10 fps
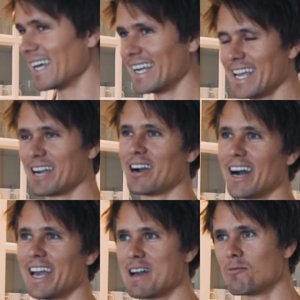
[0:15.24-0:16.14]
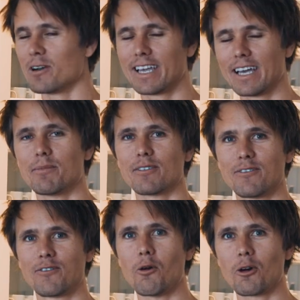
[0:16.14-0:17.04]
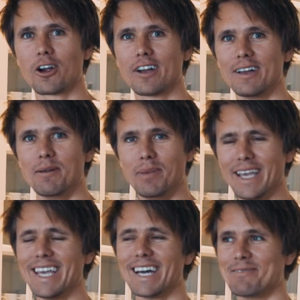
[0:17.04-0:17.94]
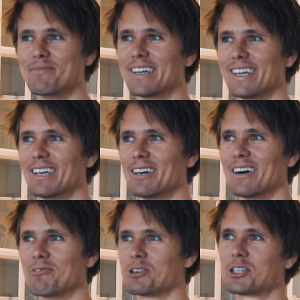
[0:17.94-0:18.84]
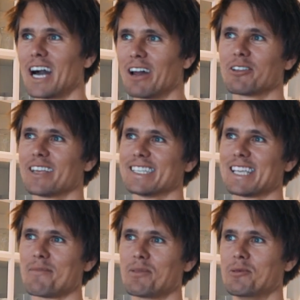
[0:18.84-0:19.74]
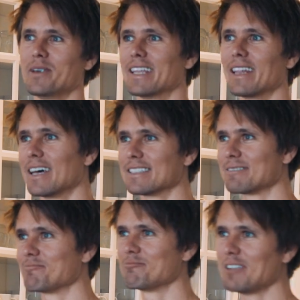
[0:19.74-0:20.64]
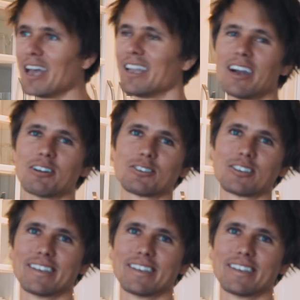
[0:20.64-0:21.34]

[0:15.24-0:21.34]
and here I am waking up at 4 p.m. which I don't think has happened to me in the last 10 years.